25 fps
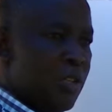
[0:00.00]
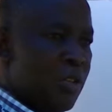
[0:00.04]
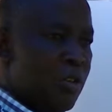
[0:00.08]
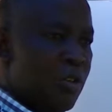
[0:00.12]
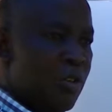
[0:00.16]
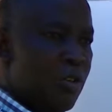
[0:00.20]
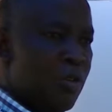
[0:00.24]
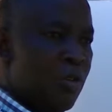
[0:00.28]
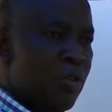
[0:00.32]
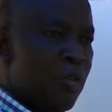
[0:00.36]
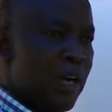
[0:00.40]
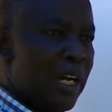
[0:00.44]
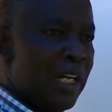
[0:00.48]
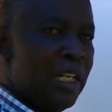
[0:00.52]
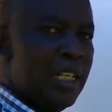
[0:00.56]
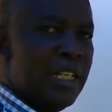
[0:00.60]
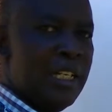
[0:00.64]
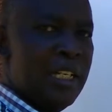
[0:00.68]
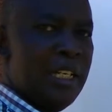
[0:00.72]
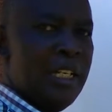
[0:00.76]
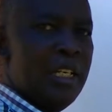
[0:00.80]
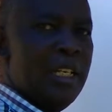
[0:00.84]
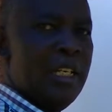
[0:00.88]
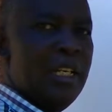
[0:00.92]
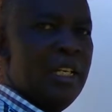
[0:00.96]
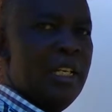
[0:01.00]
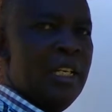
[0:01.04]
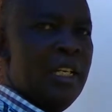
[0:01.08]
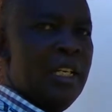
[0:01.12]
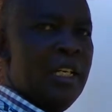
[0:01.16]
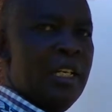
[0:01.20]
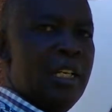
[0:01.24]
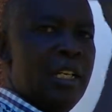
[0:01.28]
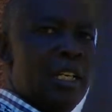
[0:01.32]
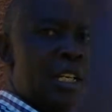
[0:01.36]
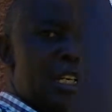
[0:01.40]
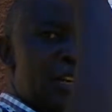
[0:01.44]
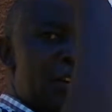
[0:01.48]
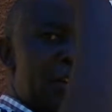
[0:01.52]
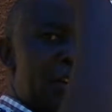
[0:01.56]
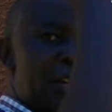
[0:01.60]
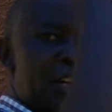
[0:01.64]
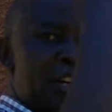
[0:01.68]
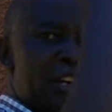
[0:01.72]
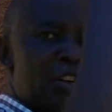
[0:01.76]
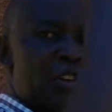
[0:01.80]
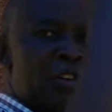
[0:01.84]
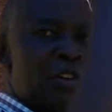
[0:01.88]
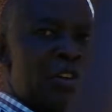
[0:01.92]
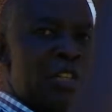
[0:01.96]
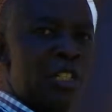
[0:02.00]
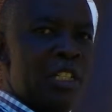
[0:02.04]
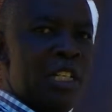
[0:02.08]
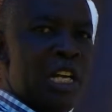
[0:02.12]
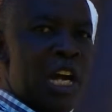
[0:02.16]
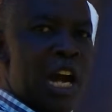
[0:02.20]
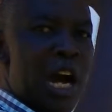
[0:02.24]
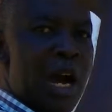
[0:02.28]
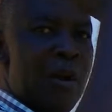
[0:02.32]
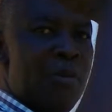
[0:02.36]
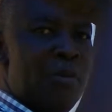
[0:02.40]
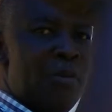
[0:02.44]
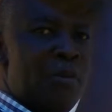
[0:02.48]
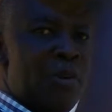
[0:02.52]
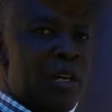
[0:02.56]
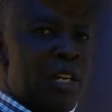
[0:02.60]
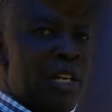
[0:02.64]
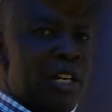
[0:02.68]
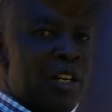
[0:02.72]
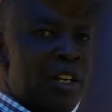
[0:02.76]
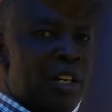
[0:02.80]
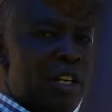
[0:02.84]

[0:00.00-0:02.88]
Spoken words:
contract, the wing goes up. When the